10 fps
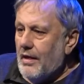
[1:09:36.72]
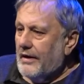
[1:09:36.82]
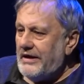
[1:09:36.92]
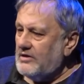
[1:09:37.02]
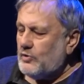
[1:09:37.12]

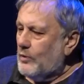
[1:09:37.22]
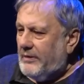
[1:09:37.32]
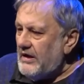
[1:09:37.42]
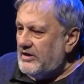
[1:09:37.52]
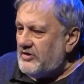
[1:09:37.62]
Read to
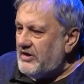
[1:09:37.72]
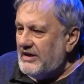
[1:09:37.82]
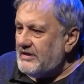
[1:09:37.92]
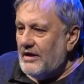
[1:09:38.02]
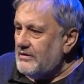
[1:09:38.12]
British
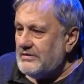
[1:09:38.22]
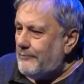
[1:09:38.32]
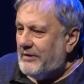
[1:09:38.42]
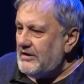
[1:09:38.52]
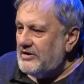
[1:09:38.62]

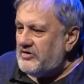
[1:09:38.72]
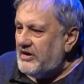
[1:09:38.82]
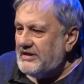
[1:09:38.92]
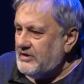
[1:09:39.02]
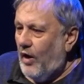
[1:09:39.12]
the British
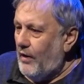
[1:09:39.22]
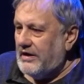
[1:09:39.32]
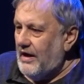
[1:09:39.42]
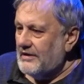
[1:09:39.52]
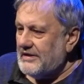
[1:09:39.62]

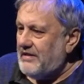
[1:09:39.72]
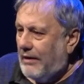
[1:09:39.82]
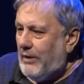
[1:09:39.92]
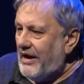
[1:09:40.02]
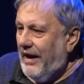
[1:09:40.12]
historians.
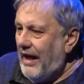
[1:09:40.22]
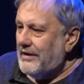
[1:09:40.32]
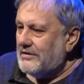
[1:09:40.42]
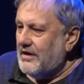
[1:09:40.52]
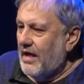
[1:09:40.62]
They were
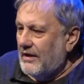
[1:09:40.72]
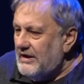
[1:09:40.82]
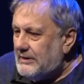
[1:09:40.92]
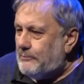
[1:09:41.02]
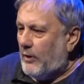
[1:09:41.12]
right.
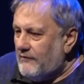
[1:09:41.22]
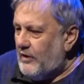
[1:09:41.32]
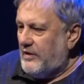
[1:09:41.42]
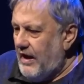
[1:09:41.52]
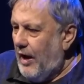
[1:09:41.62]
It's
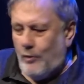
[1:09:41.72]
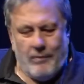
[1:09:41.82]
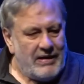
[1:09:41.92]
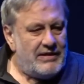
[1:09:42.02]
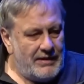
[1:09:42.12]
proven now
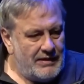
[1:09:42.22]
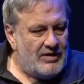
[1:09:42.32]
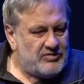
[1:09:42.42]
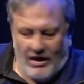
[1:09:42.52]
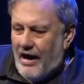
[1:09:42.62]
by
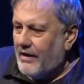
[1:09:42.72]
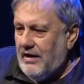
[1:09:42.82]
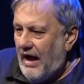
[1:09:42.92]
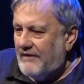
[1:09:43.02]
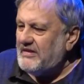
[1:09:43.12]
English
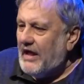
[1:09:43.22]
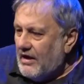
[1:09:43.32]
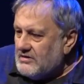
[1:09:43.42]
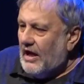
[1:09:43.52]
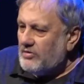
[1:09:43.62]
archives.
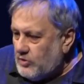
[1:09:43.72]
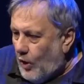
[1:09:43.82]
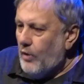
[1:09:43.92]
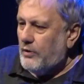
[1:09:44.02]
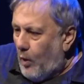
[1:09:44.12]

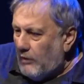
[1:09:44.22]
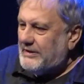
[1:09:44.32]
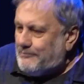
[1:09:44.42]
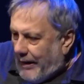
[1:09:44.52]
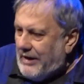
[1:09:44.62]
Danton
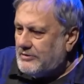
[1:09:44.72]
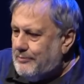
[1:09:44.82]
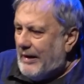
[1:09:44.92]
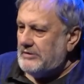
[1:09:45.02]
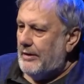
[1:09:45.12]
was
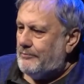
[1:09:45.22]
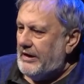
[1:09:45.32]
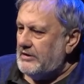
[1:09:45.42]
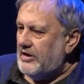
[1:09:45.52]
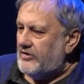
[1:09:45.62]
paid by the
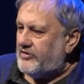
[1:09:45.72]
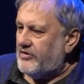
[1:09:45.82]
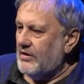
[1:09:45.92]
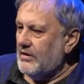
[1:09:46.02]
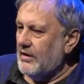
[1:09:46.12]
British.